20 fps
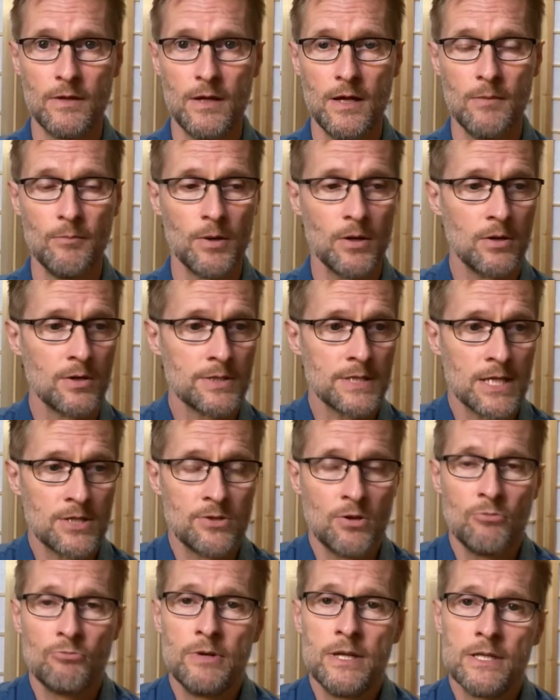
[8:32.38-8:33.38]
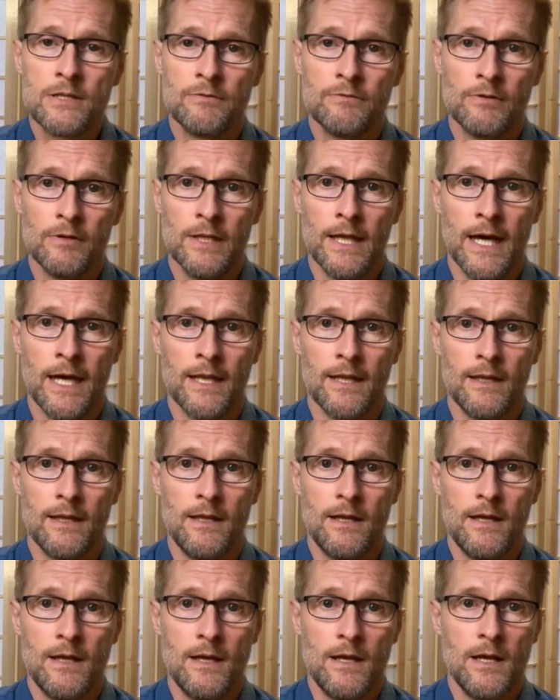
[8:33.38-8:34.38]
because there's no reason for that.
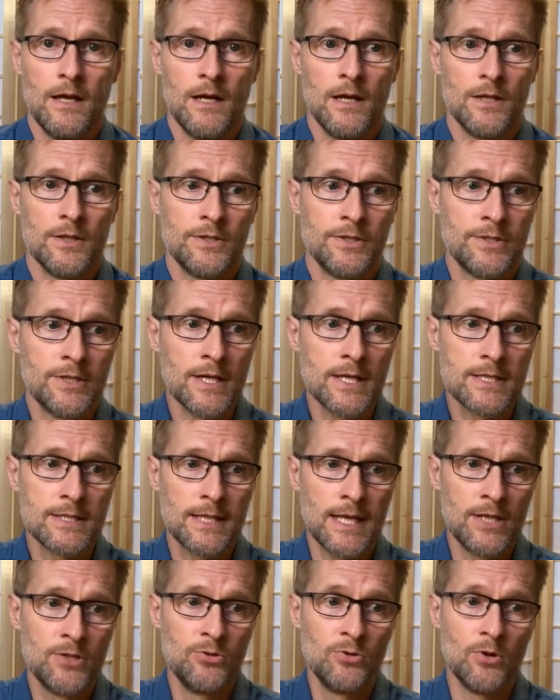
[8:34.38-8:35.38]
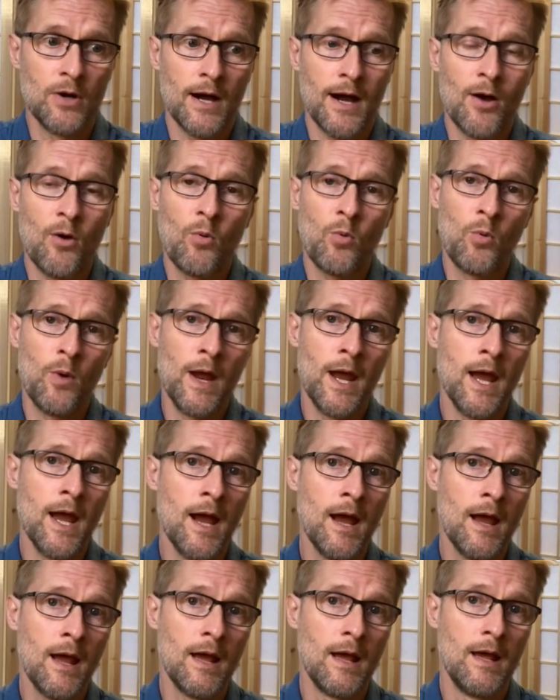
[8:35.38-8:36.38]
Just that you're
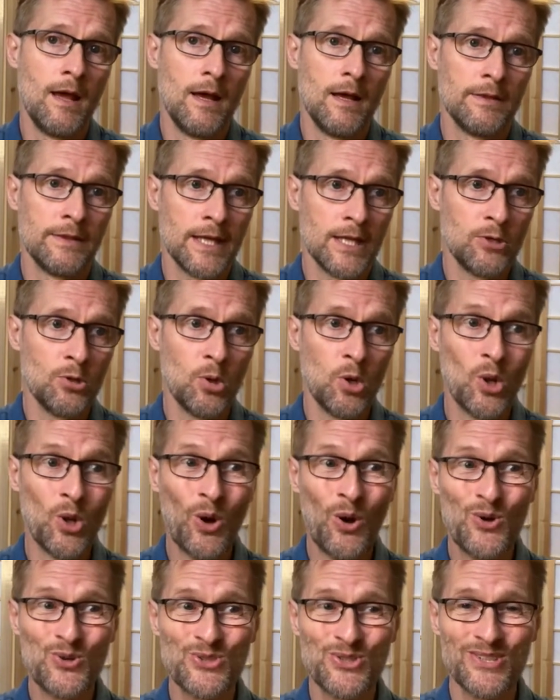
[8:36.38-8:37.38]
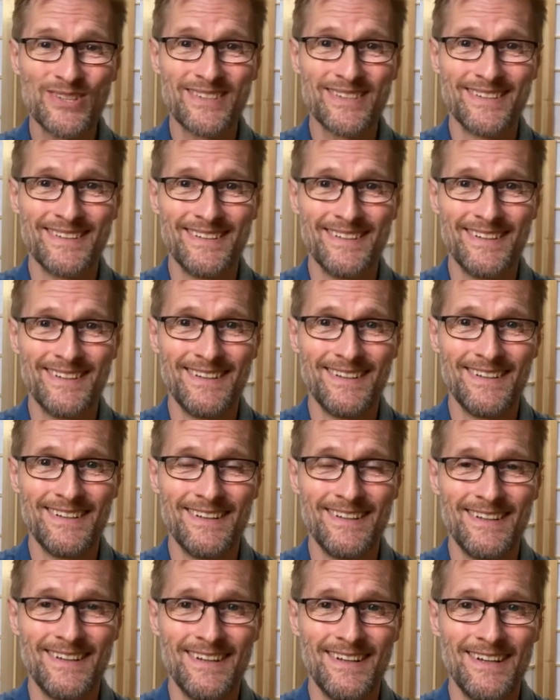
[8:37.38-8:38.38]
aware that you lost it,
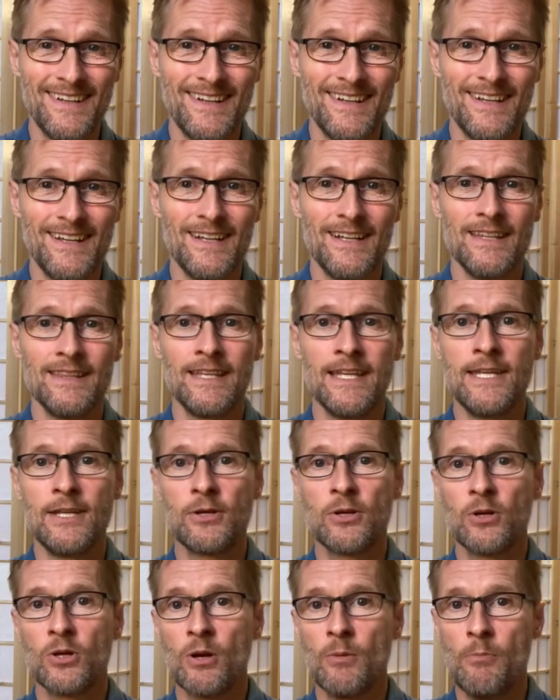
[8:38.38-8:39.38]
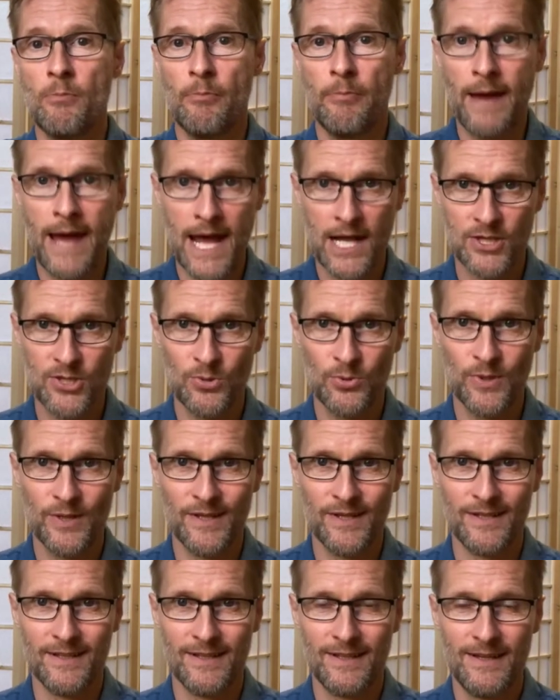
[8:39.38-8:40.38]
then you can come back to
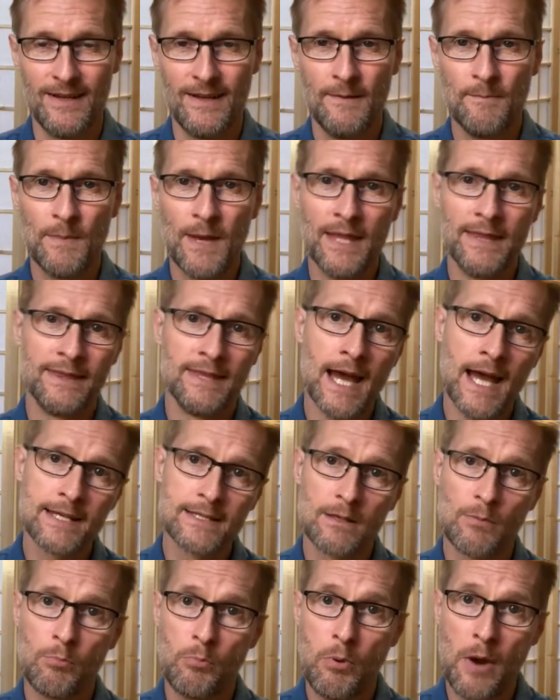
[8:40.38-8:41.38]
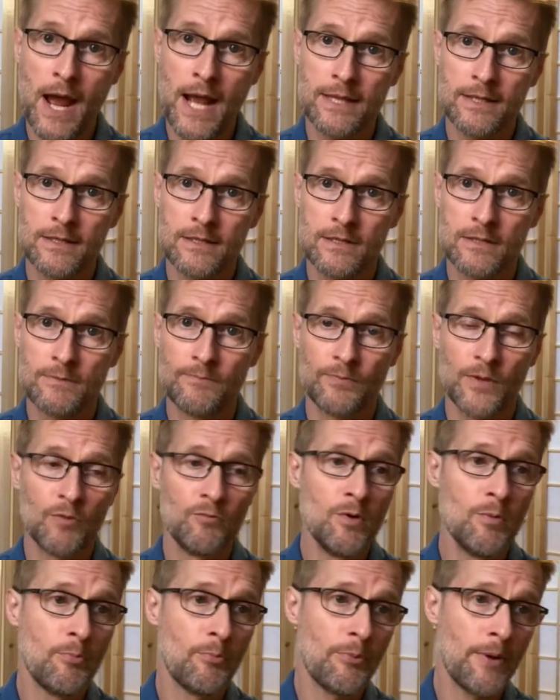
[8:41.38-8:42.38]
it. And that's the practice.
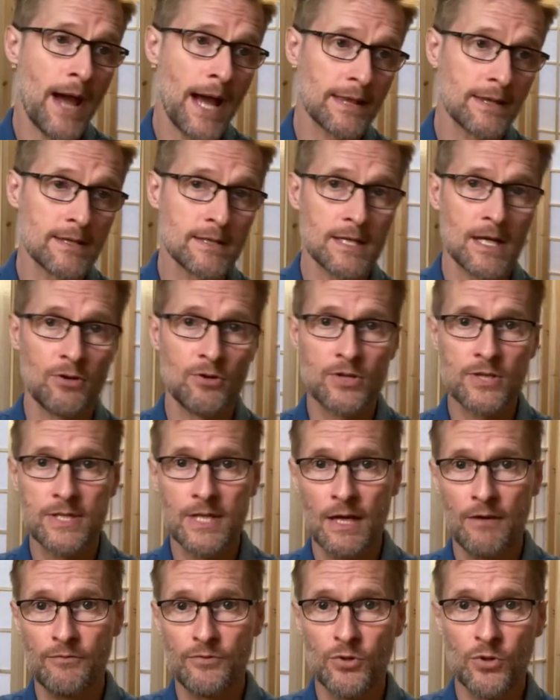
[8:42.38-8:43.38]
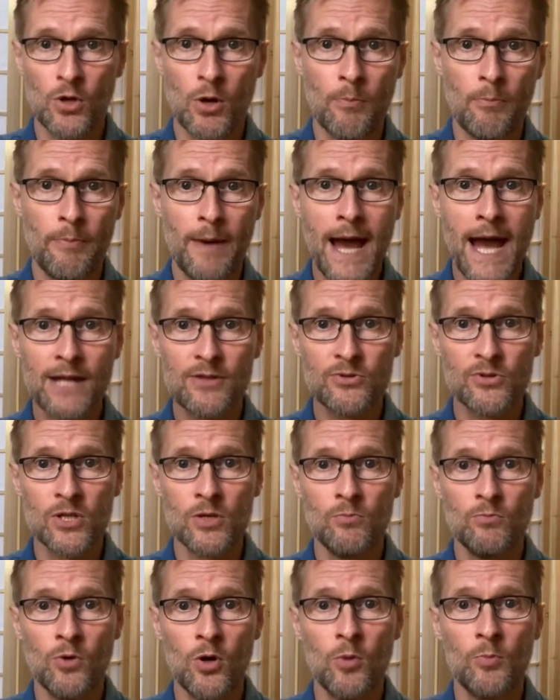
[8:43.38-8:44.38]
We practice ourselves to come back to the
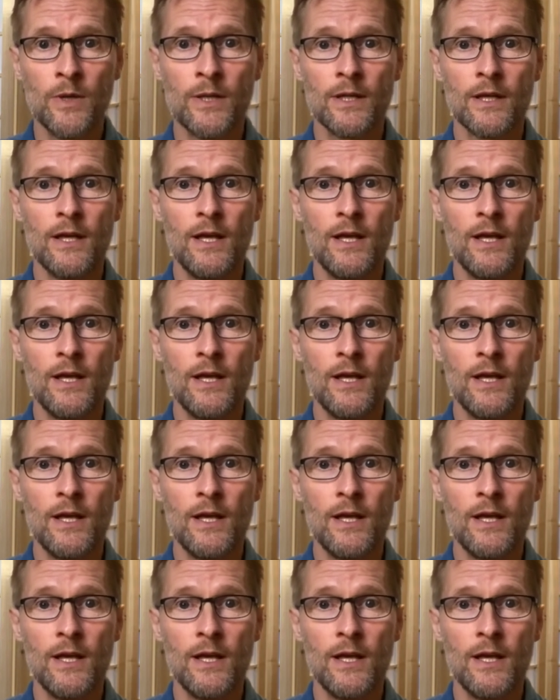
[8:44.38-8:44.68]
moment